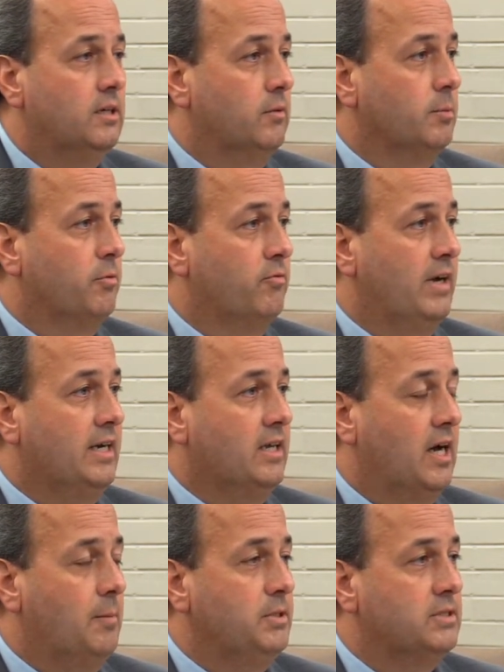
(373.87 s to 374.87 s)
We provide
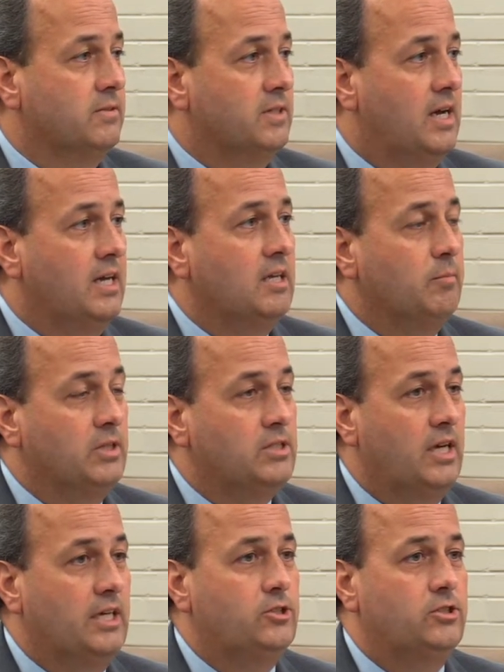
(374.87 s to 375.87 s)
copies of the
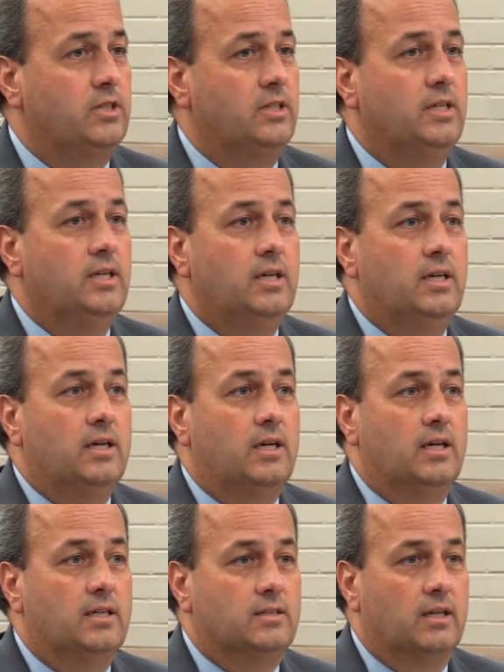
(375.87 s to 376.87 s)
documentation
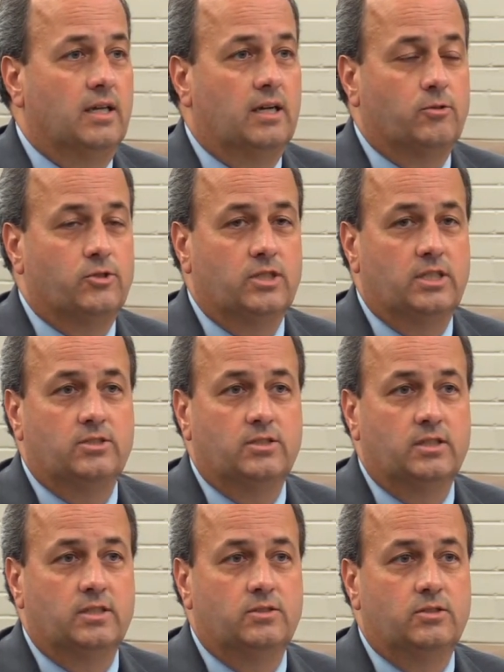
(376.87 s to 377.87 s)
to let our
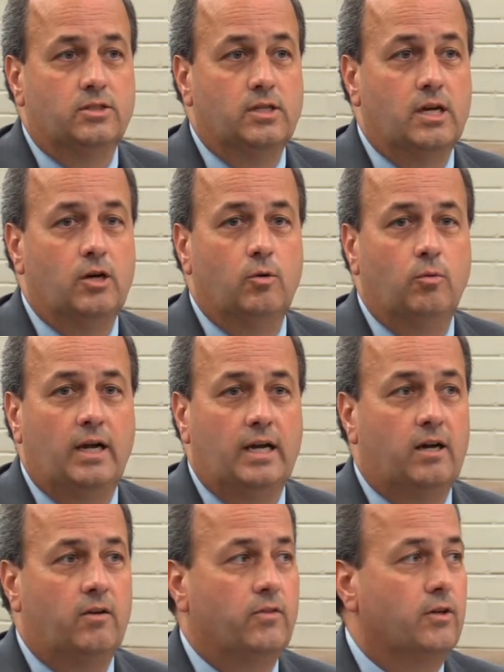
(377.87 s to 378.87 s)
citizens know
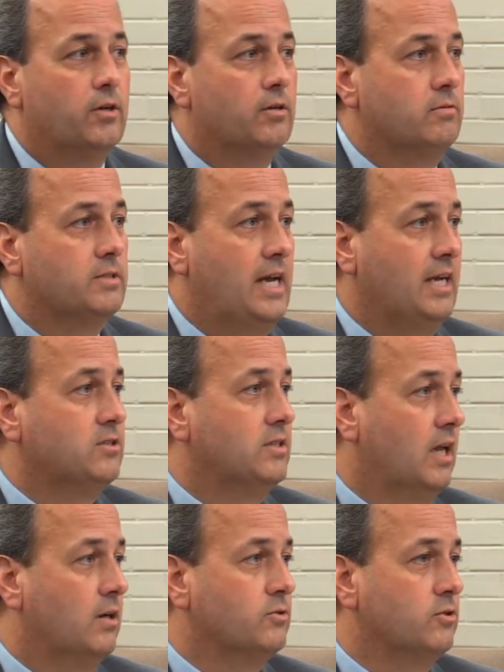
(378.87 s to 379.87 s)
how their tax
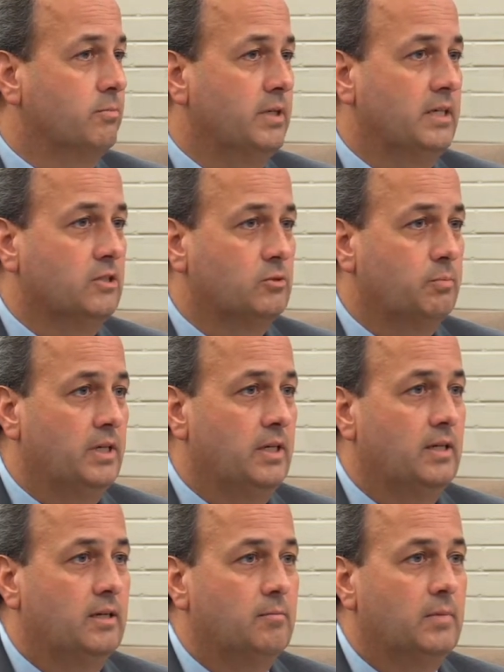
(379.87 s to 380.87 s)
dollars are being
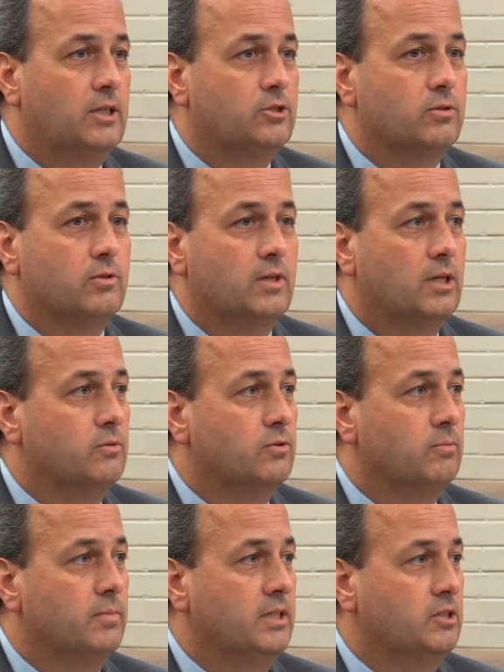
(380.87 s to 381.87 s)
spent and make sure those
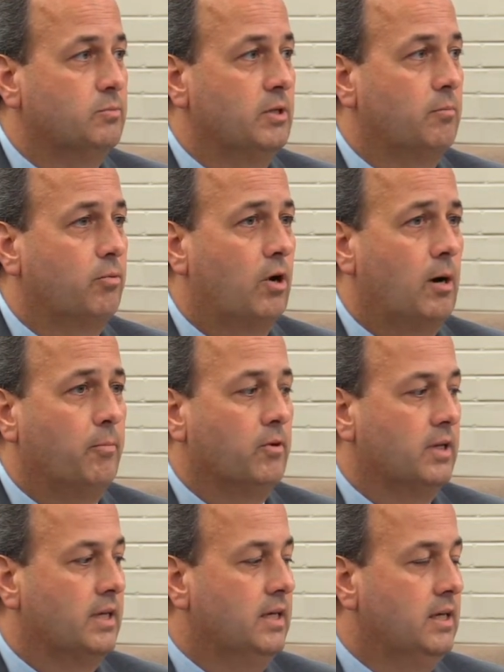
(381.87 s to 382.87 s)
are being spent
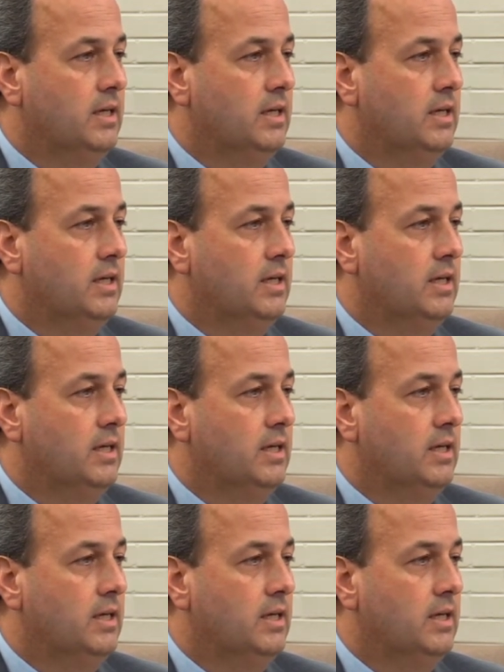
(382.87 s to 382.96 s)
properly.